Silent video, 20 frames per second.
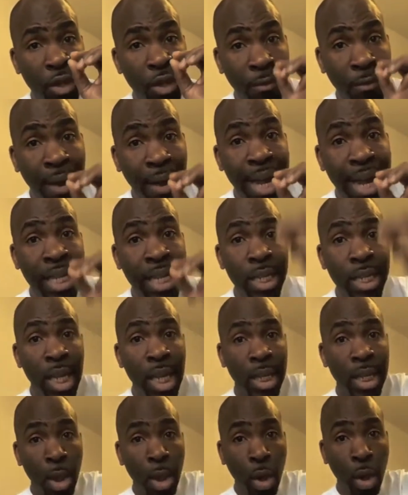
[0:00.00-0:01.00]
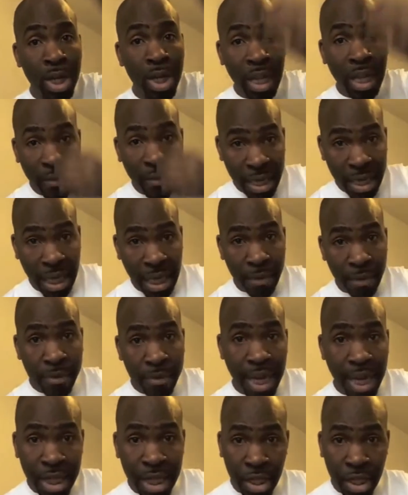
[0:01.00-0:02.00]
find the God given
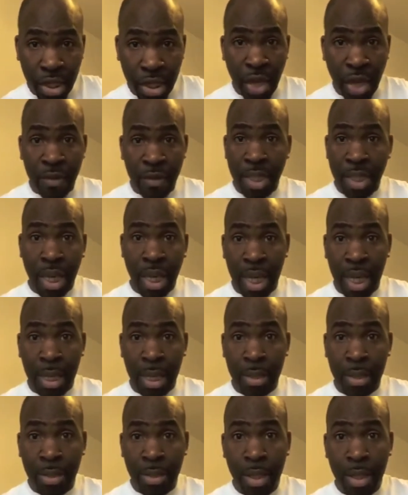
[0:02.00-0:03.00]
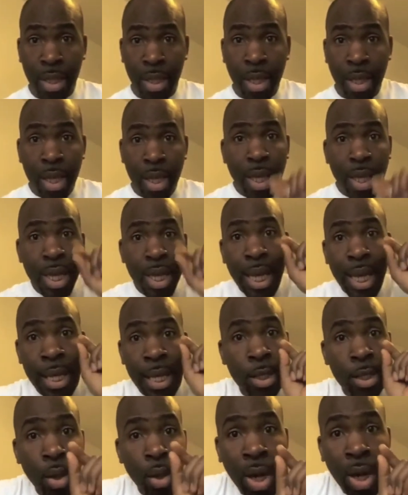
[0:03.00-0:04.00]
gift and to serve it to others.
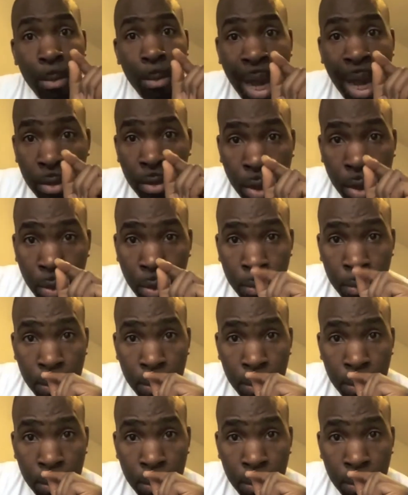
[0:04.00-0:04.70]
It's not about you.